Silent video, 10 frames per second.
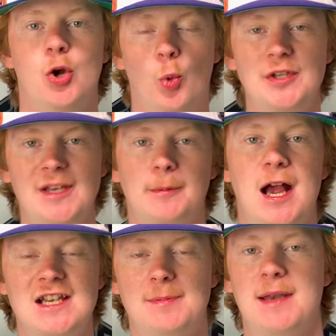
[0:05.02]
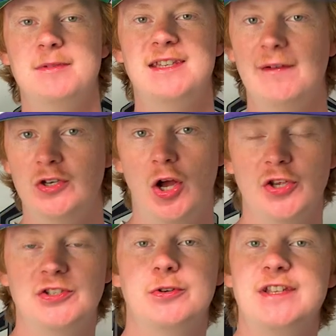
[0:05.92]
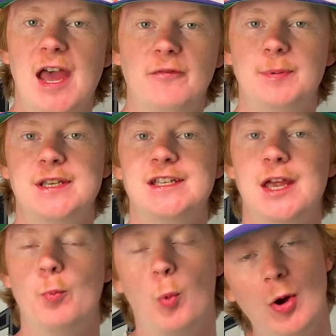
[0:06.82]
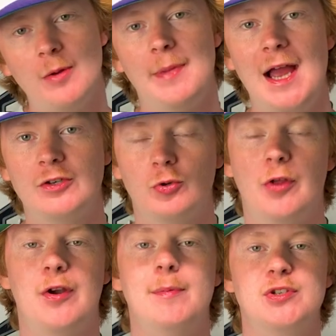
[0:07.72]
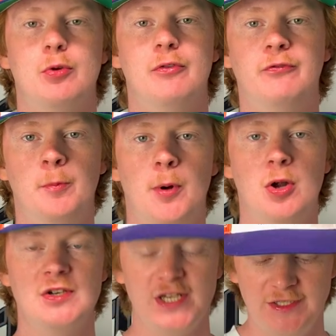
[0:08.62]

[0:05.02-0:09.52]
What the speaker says: What's up, guys? My name is Devin, also known as FBE, and welcome back to another episode of Footballrs.